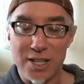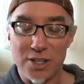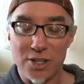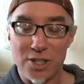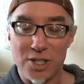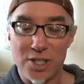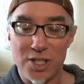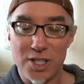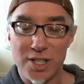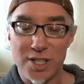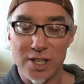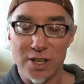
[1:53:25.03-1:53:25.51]
you're
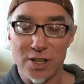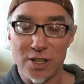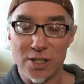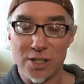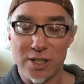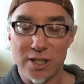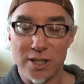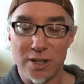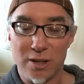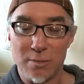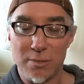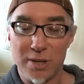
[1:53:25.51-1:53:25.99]
still a
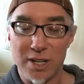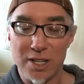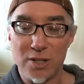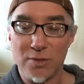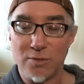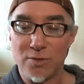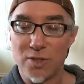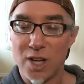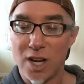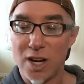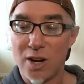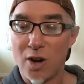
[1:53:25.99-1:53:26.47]
little bit,
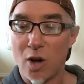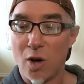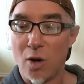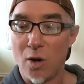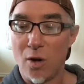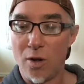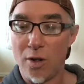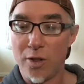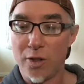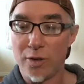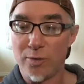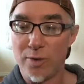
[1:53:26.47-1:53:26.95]
you've done
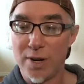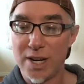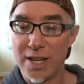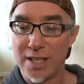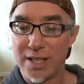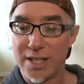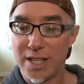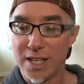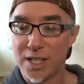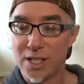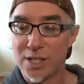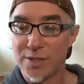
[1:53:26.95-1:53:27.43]
all the
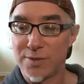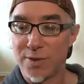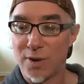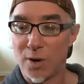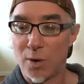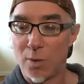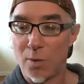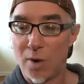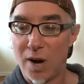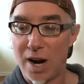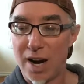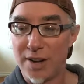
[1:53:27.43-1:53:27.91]
right things for
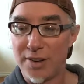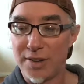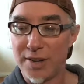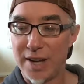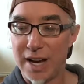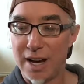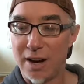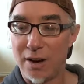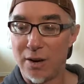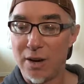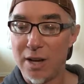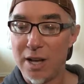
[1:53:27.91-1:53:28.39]
a while
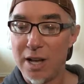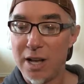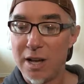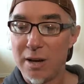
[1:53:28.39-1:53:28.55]
now,